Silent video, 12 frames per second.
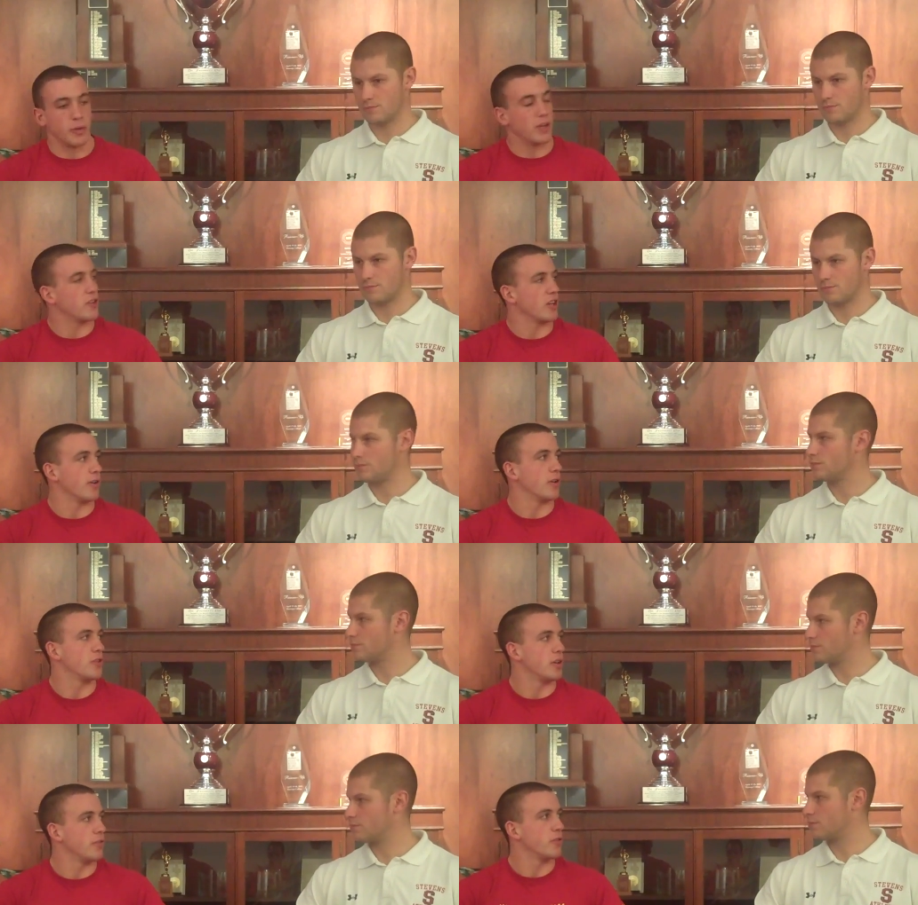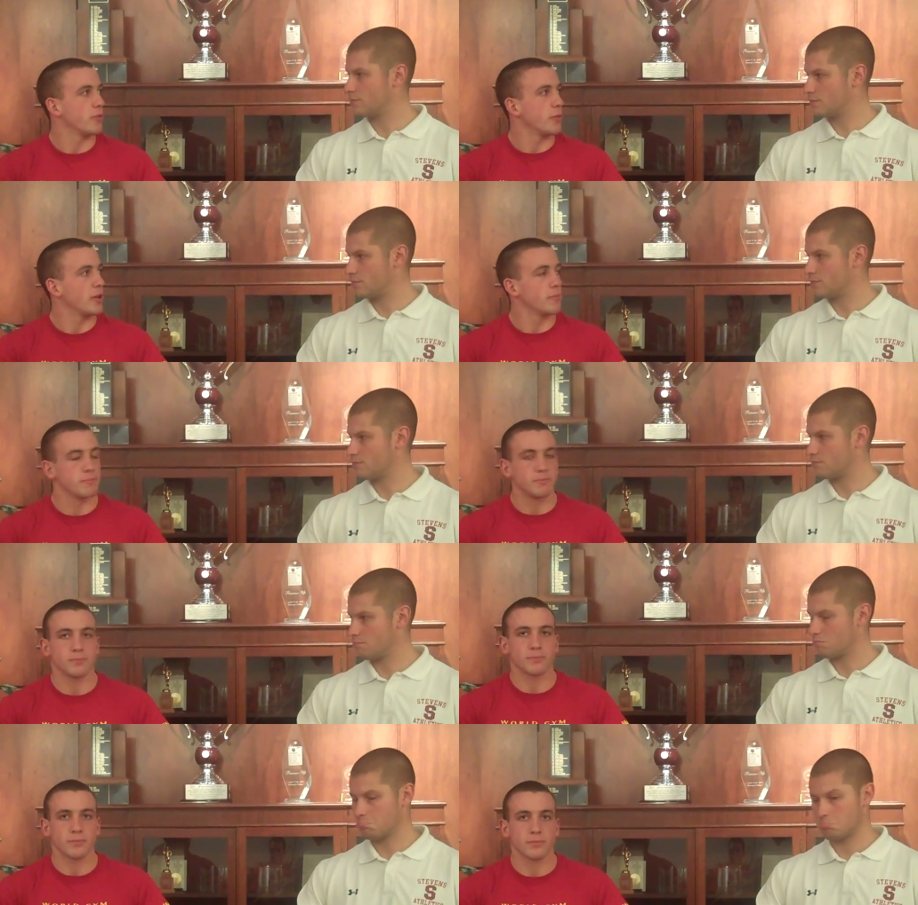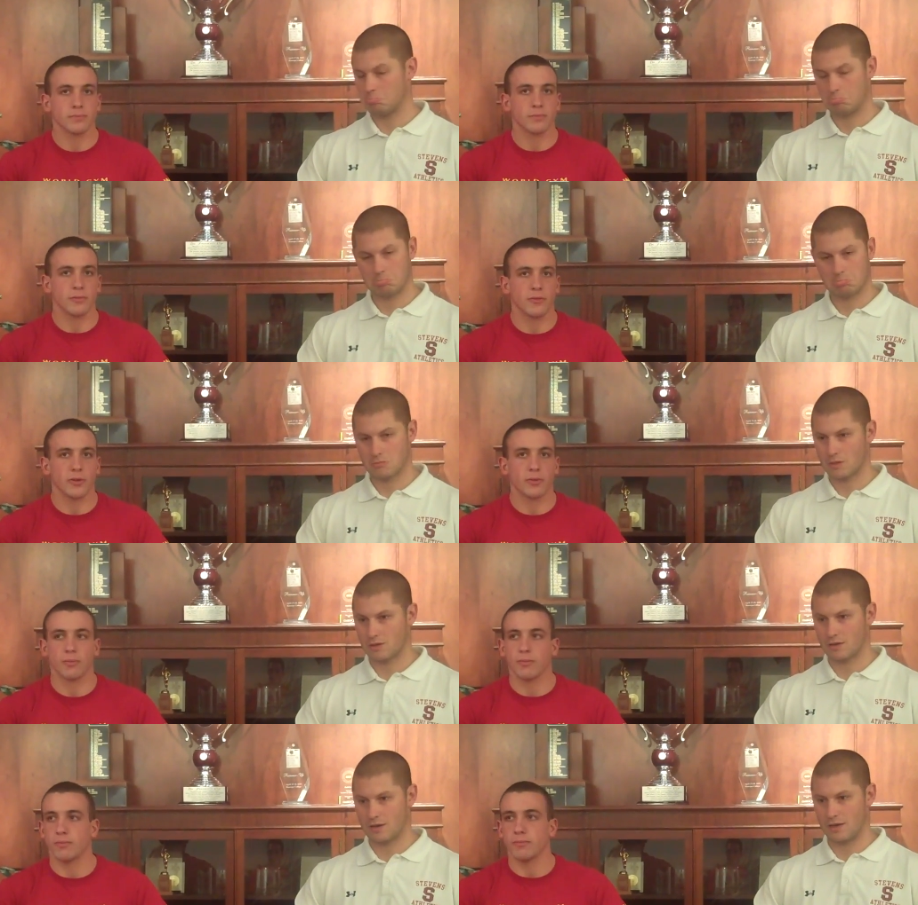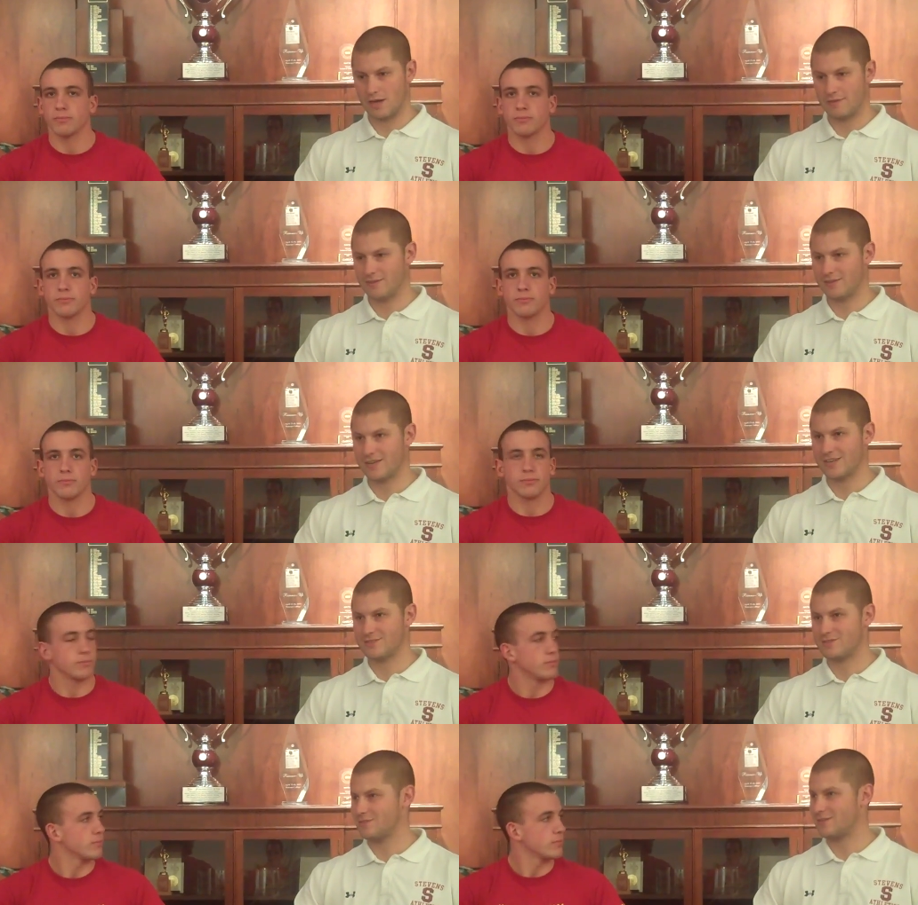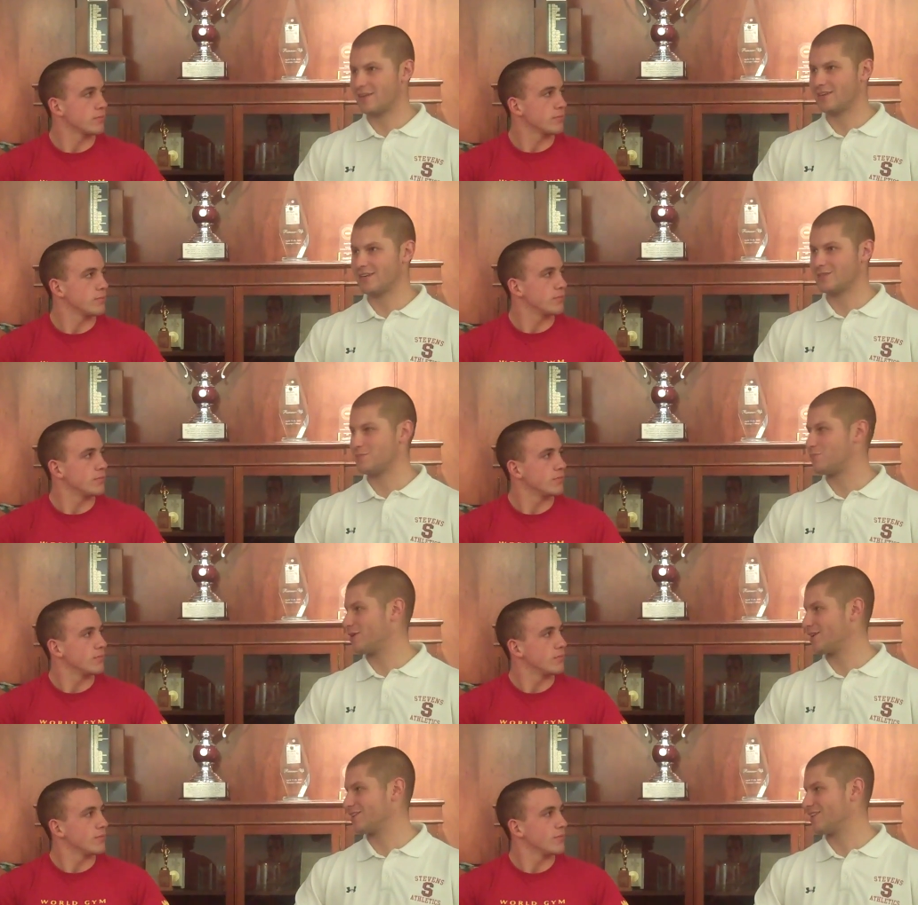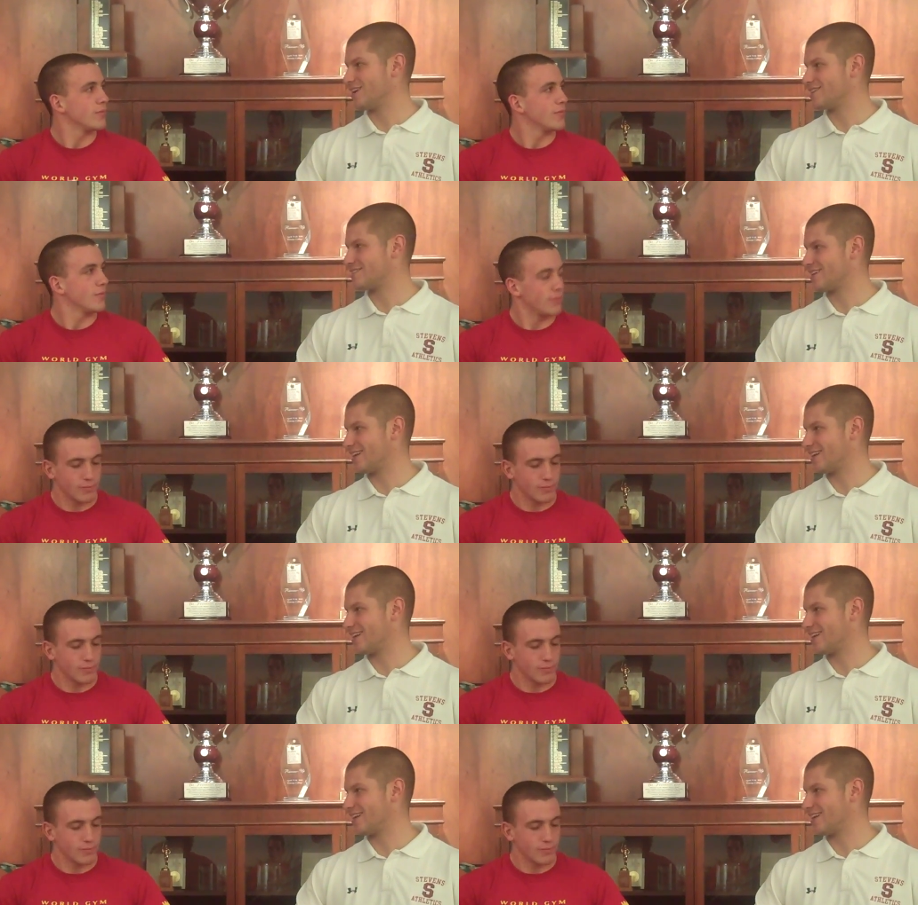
Speaker 1: the best thing about Stevens for me. Uh, I think that's I think that's a pretty good list.